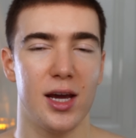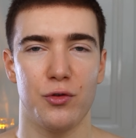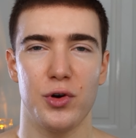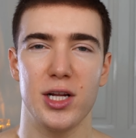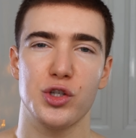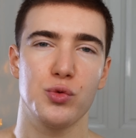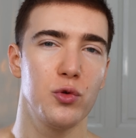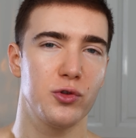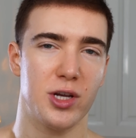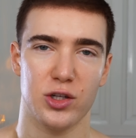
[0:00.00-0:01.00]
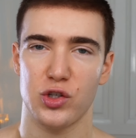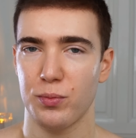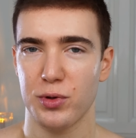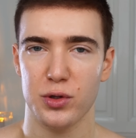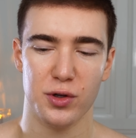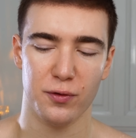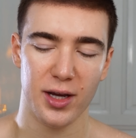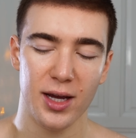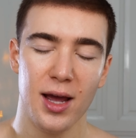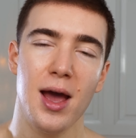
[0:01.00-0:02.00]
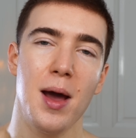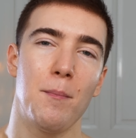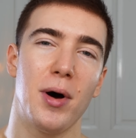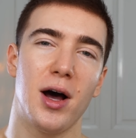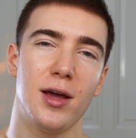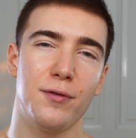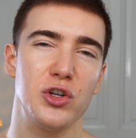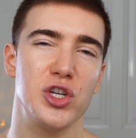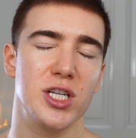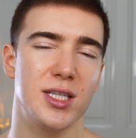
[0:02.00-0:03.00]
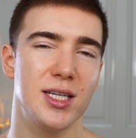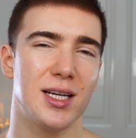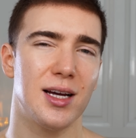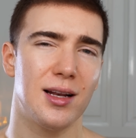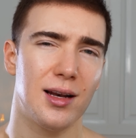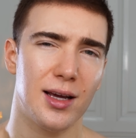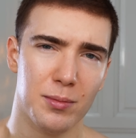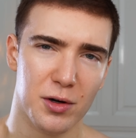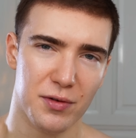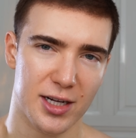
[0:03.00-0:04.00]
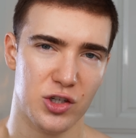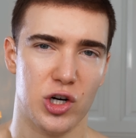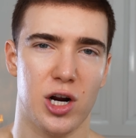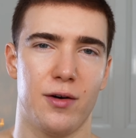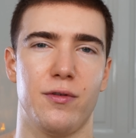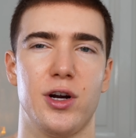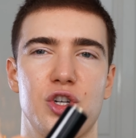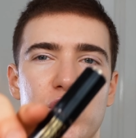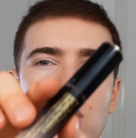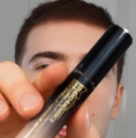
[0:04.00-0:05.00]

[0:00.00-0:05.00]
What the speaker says: It really smooths out so beautifully. But if you just need a little bit of extra coverage,